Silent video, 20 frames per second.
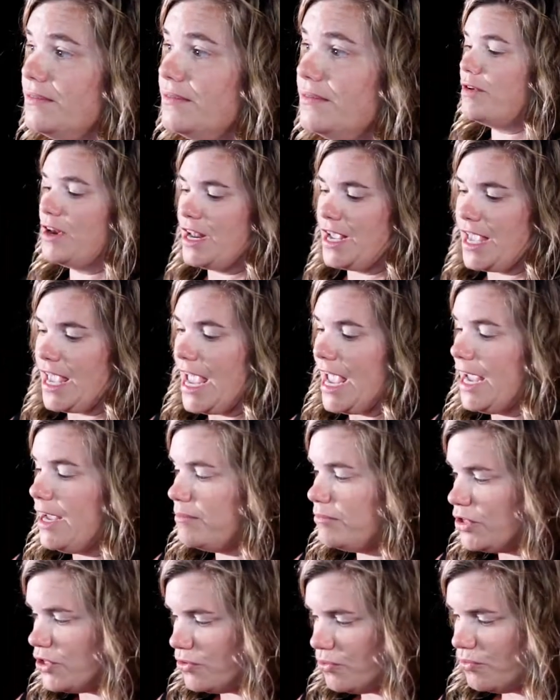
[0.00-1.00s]
When it
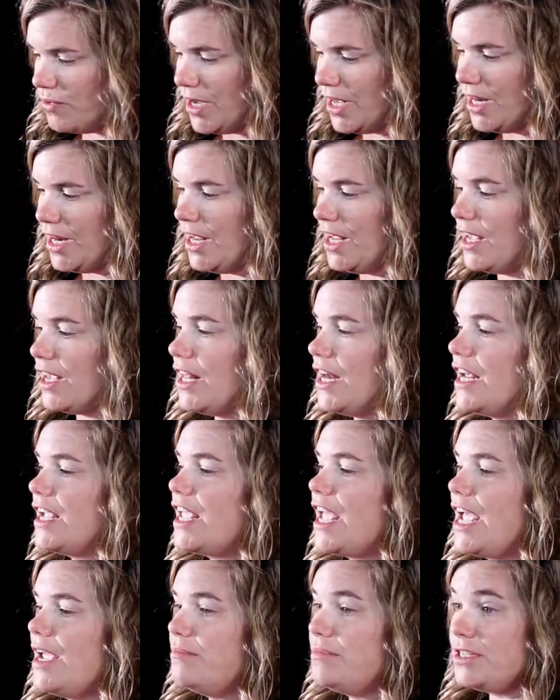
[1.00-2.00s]
came to reading and it
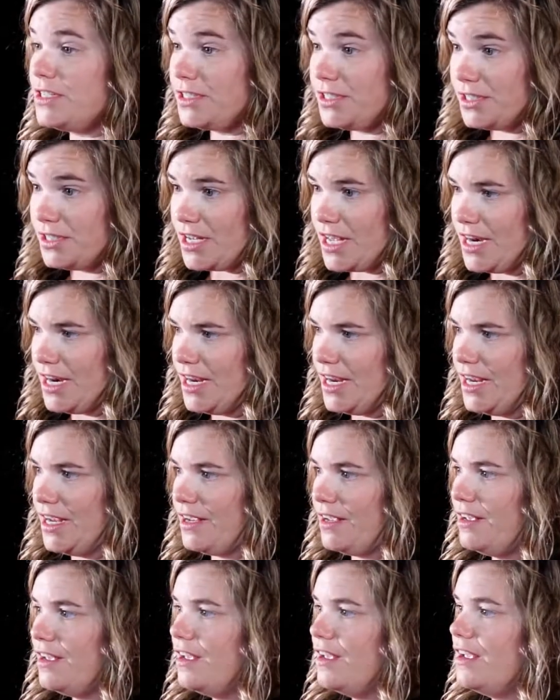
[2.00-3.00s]
came to
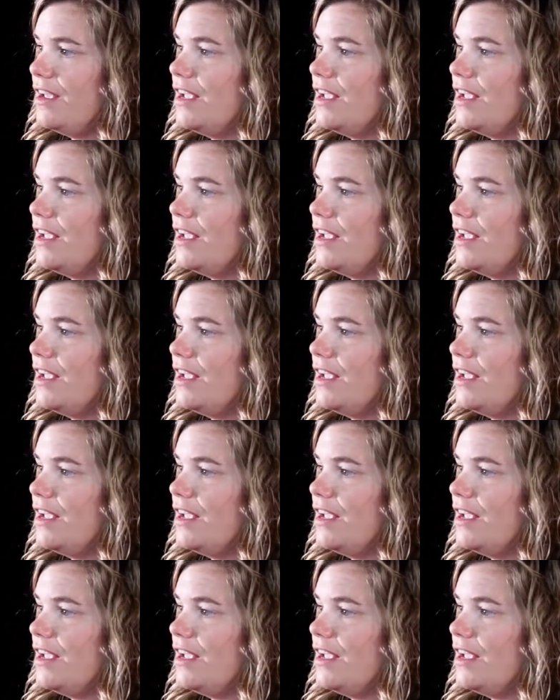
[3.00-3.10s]
studying,